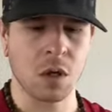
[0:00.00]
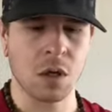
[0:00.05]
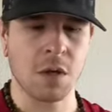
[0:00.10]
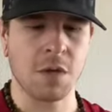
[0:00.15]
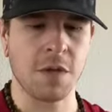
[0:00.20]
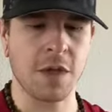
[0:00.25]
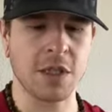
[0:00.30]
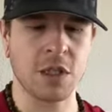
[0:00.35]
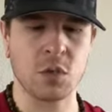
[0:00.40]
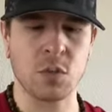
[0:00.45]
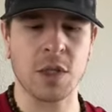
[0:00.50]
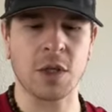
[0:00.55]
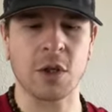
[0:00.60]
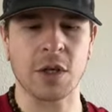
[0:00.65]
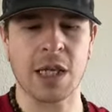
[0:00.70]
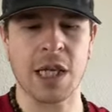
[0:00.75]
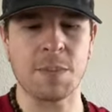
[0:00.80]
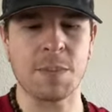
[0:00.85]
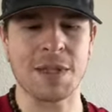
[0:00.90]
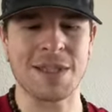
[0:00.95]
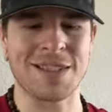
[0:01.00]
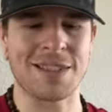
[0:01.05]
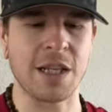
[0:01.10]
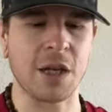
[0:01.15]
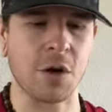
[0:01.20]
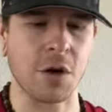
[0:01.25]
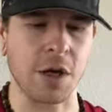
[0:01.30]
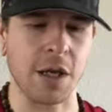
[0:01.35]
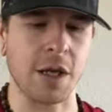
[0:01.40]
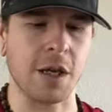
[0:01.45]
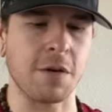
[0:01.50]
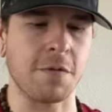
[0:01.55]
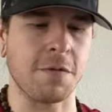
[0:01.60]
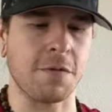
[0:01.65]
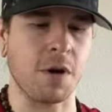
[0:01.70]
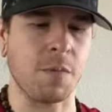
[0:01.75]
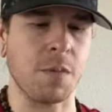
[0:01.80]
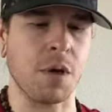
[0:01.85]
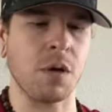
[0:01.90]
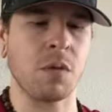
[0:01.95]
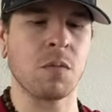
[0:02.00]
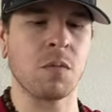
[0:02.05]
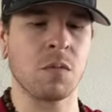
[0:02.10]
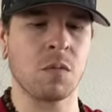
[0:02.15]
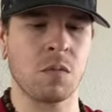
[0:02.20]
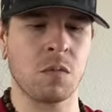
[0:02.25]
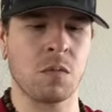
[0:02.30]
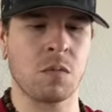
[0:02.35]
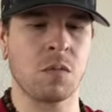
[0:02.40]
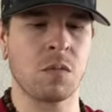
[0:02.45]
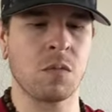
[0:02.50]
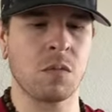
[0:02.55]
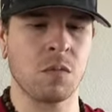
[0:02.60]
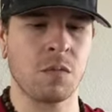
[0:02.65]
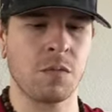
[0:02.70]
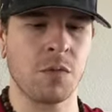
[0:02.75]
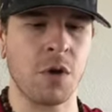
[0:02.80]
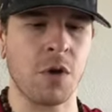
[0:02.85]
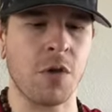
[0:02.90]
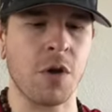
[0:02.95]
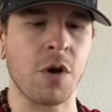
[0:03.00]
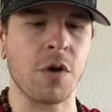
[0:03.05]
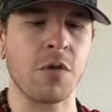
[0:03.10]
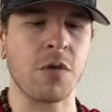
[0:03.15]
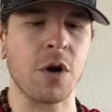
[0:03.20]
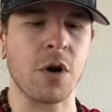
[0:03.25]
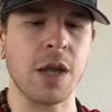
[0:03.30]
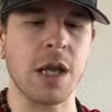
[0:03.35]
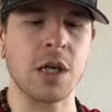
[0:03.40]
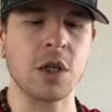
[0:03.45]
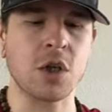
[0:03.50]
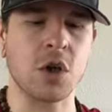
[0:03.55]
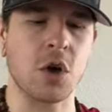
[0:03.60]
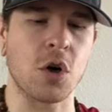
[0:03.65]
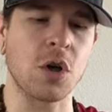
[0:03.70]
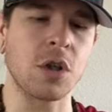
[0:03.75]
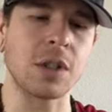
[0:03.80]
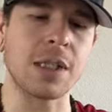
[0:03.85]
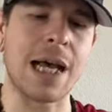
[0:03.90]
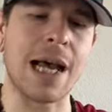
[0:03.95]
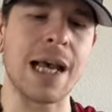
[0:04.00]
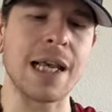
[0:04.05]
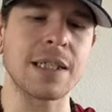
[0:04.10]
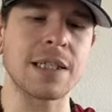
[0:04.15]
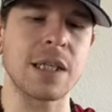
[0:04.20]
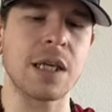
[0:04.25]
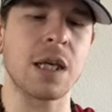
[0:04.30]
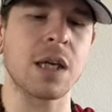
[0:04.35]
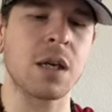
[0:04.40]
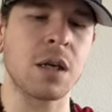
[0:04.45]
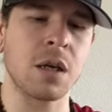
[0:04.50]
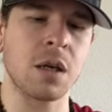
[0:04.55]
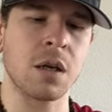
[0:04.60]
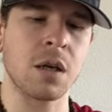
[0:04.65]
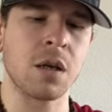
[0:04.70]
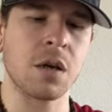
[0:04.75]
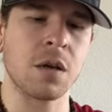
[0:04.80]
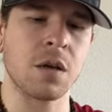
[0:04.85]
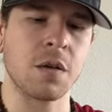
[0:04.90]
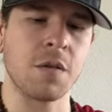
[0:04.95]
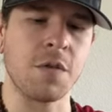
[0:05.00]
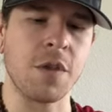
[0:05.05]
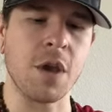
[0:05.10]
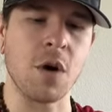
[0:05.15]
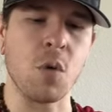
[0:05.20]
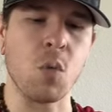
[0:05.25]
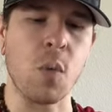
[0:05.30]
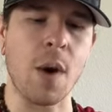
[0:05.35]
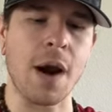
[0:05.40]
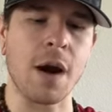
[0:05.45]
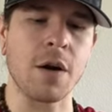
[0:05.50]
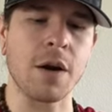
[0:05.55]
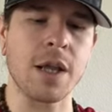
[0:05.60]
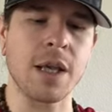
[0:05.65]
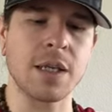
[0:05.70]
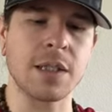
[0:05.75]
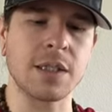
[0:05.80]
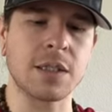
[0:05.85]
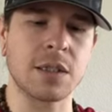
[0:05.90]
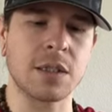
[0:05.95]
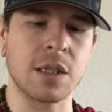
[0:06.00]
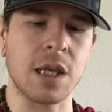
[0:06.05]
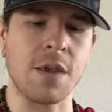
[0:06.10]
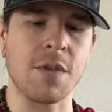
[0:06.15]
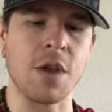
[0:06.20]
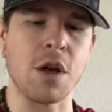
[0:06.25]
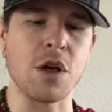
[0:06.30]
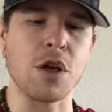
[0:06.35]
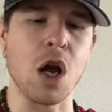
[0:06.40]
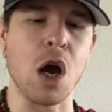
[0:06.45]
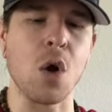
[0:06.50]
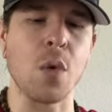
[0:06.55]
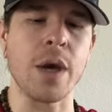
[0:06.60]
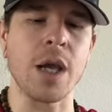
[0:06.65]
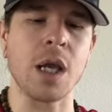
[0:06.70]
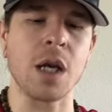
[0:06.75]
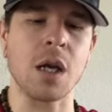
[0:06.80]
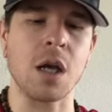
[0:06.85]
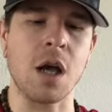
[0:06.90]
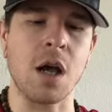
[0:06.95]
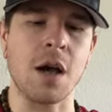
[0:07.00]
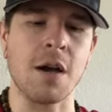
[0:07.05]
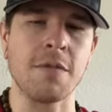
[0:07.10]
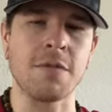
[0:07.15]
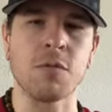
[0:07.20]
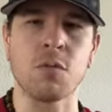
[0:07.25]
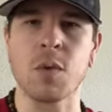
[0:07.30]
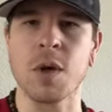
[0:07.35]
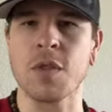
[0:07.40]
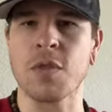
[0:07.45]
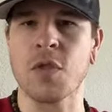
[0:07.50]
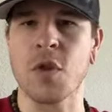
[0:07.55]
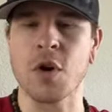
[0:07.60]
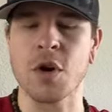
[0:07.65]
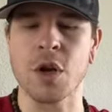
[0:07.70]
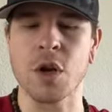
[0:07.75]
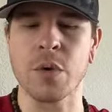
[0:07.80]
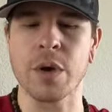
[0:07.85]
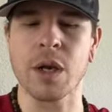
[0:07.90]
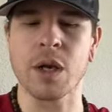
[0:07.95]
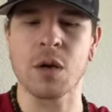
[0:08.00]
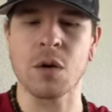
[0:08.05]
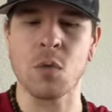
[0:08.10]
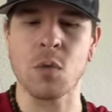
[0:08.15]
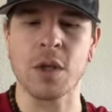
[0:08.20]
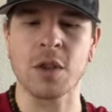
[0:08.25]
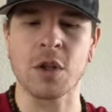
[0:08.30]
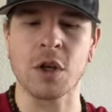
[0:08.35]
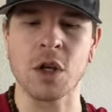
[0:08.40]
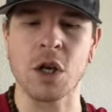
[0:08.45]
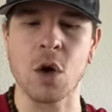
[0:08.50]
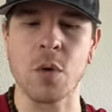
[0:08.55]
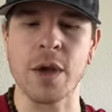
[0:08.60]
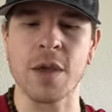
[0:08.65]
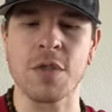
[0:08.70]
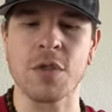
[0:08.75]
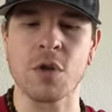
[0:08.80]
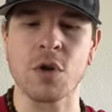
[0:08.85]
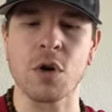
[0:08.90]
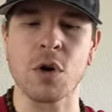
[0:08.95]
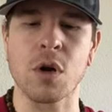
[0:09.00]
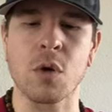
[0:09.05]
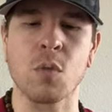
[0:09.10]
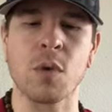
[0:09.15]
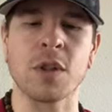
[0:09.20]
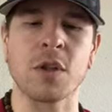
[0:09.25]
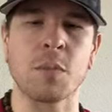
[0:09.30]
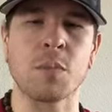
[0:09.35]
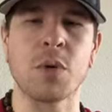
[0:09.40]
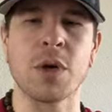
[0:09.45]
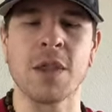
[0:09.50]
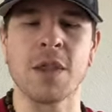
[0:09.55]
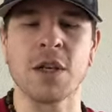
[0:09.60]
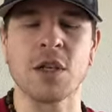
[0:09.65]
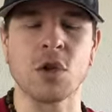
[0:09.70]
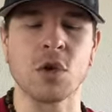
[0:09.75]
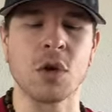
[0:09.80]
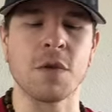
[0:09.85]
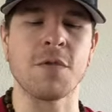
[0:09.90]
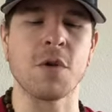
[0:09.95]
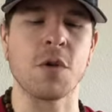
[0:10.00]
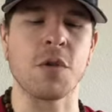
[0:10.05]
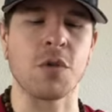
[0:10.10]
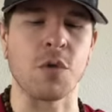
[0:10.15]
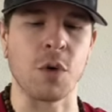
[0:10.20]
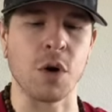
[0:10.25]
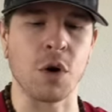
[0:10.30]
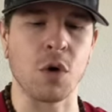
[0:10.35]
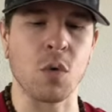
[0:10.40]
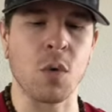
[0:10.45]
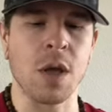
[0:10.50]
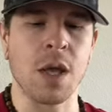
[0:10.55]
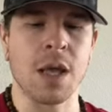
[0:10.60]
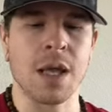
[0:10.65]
this is what they're keeping secret and hidden from you. They're internalizing the awareness and the knowing of what they're doing, what they're going through, and what they're putting the two of you through.